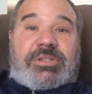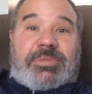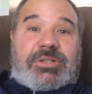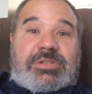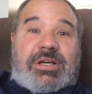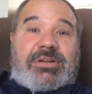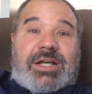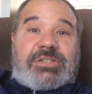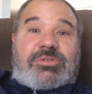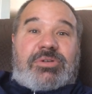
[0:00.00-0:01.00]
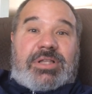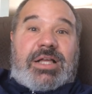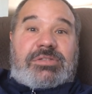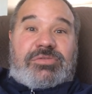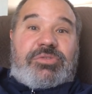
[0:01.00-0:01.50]
the Middletown High School
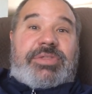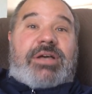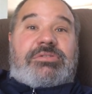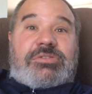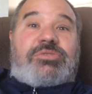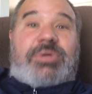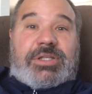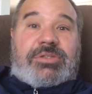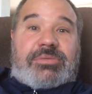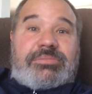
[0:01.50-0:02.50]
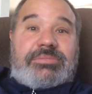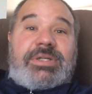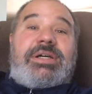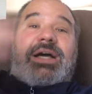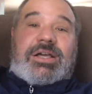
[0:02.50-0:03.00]
class of 2022.
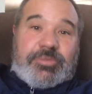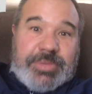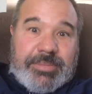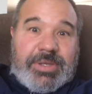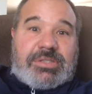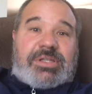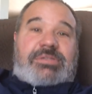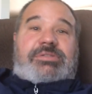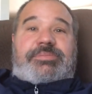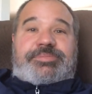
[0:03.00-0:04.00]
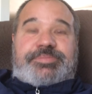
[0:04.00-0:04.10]
I hope that makes sense.